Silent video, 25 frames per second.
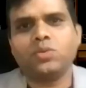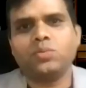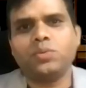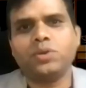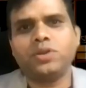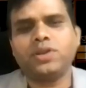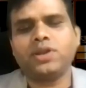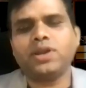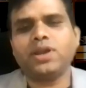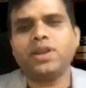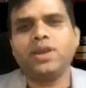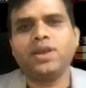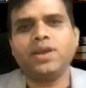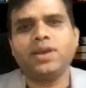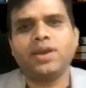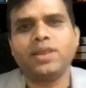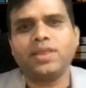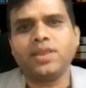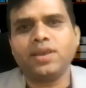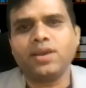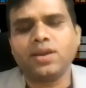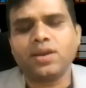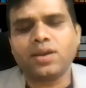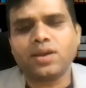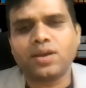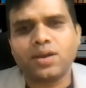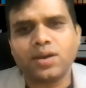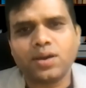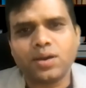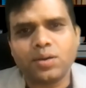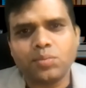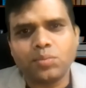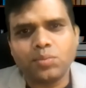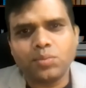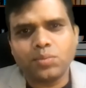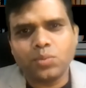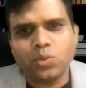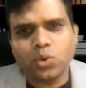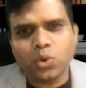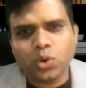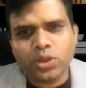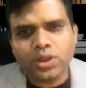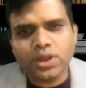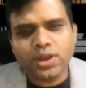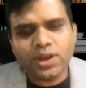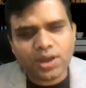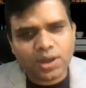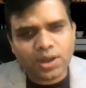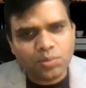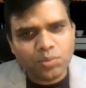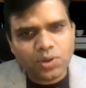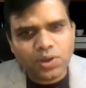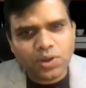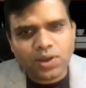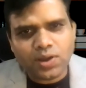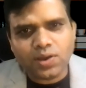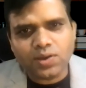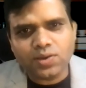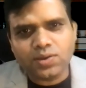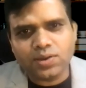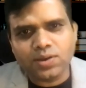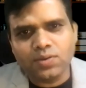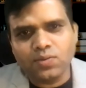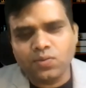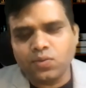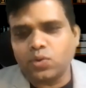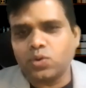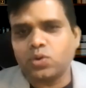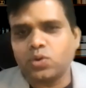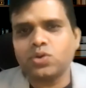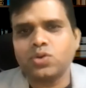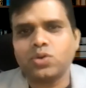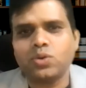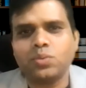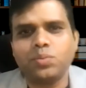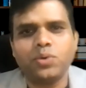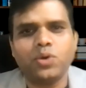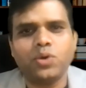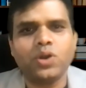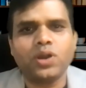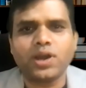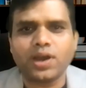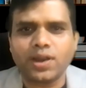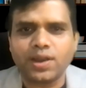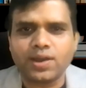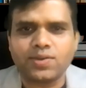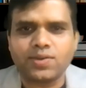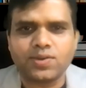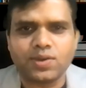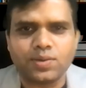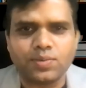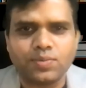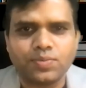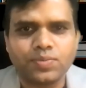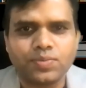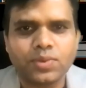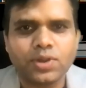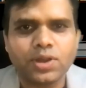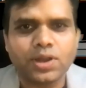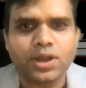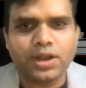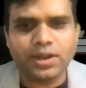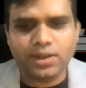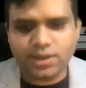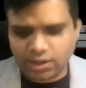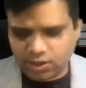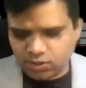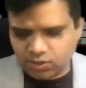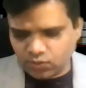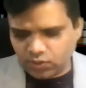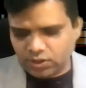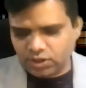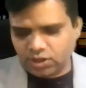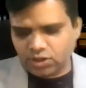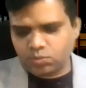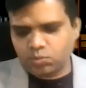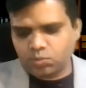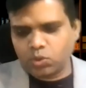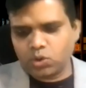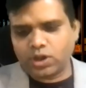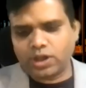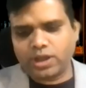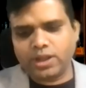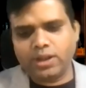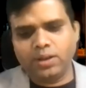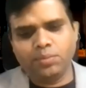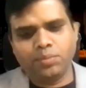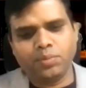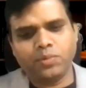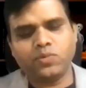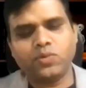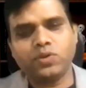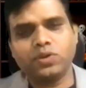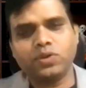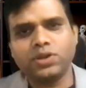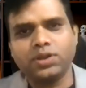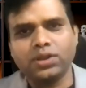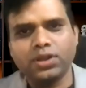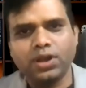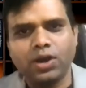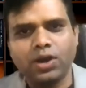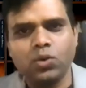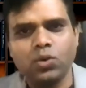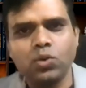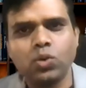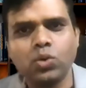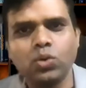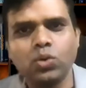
so basically, I think more than communication, focus should be on connection, right? That's where this book helps, which is how